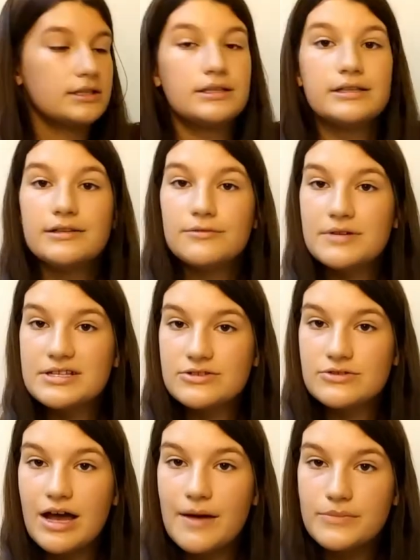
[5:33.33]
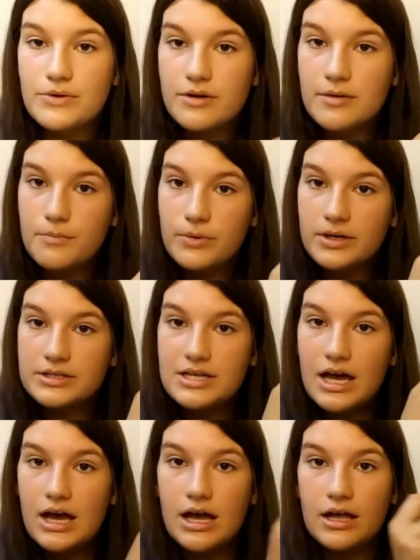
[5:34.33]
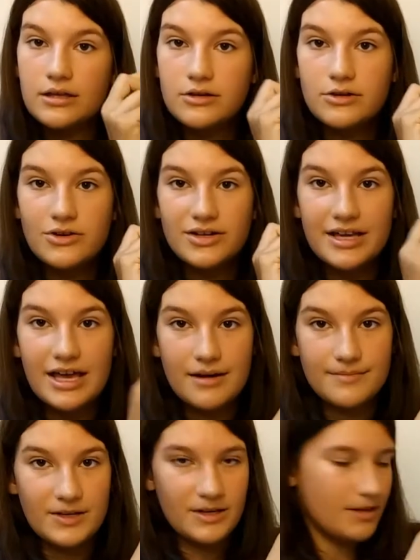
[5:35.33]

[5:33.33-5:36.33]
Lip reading: Little wrist strap you can put on your camera.